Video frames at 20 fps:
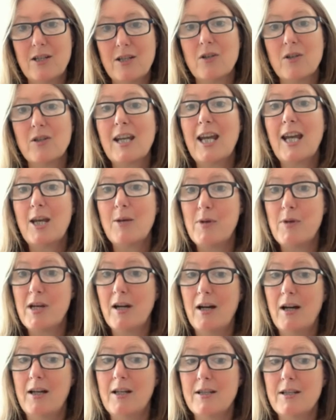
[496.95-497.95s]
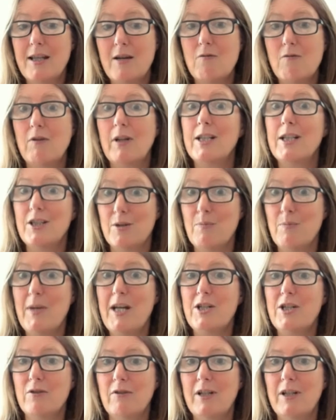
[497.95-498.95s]
those KPIs, they're ready to
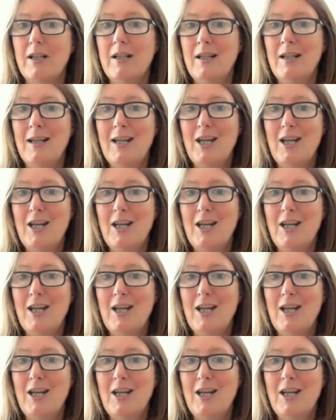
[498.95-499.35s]
measure it,